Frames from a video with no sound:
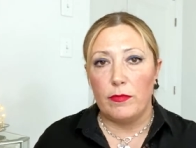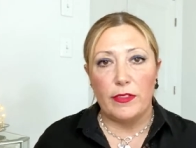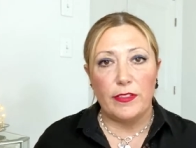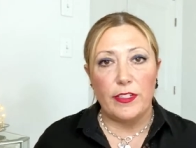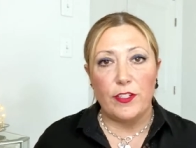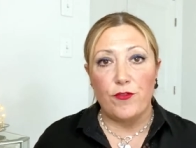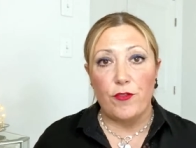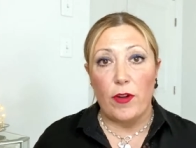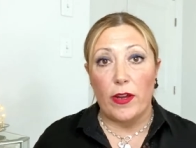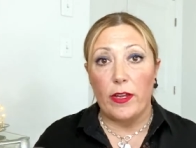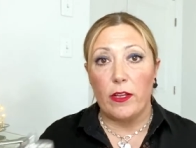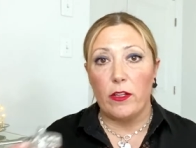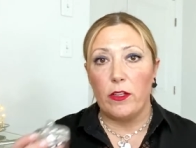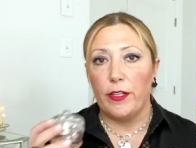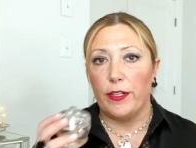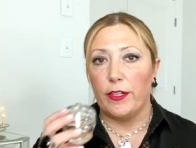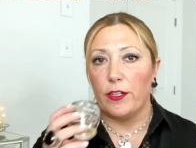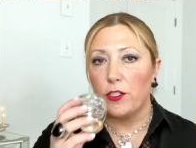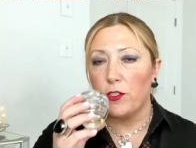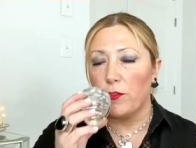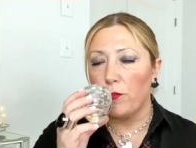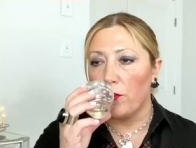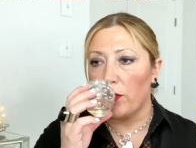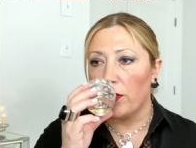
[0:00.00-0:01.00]
the dry
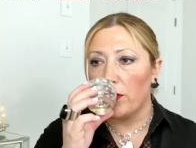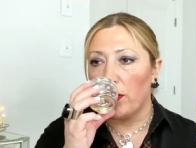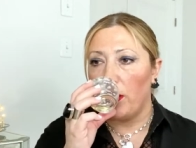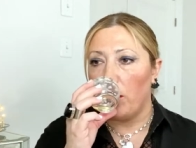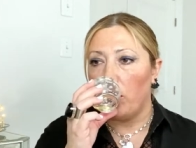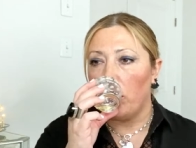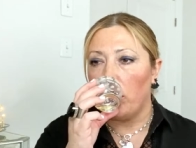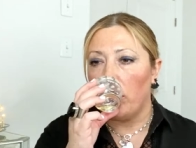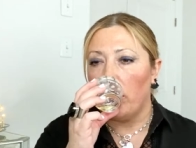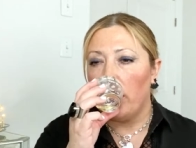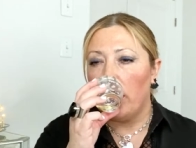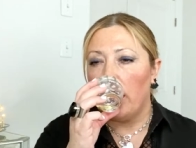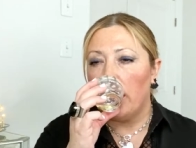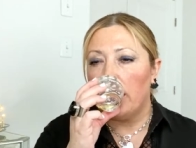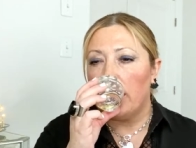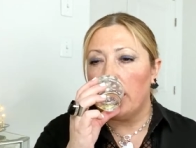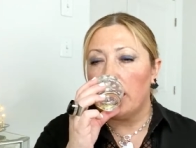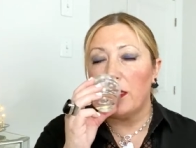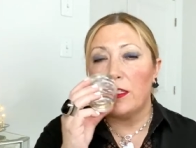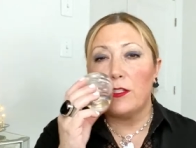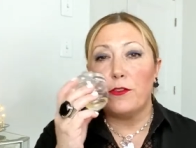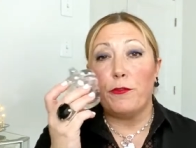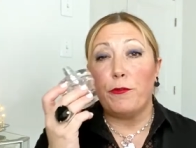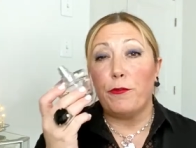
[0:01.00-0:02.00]
cleaners for example this
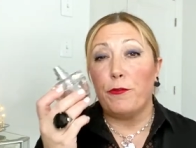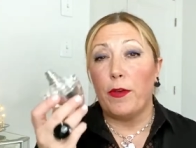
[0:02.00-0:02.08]
is